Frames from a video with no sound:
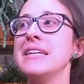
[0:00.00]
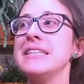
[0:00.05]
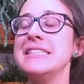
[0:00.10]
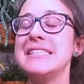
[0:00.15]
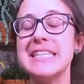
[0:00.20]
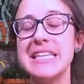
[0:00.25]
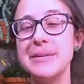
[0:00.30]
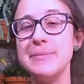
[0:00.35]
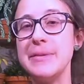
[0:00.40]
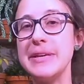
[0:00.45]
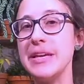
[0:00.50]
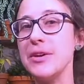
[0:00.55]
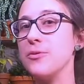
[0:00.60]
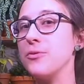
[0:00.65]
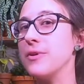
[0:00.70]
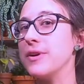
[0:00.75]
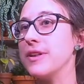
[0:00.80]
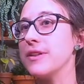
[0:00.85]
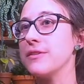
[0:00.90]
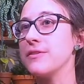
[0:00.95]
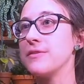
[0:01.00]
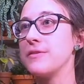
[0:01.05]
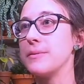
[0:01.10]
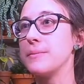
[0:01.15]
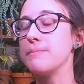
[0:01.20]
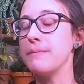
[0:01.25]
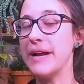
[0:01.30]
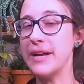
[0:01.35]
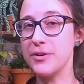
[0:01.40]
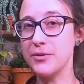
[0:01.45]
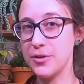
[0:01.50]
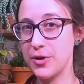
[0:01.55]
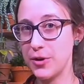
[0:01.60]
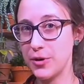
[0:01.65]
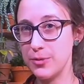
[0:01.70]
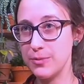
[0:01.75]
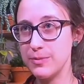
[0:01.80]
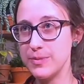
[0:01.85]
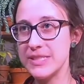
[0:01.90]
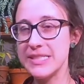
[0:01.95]
Teaming with
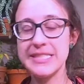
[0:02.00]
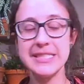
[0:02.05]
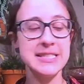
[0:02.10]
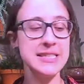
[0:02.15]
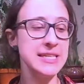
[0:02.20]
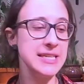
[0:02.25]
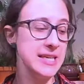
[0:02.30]
Microbes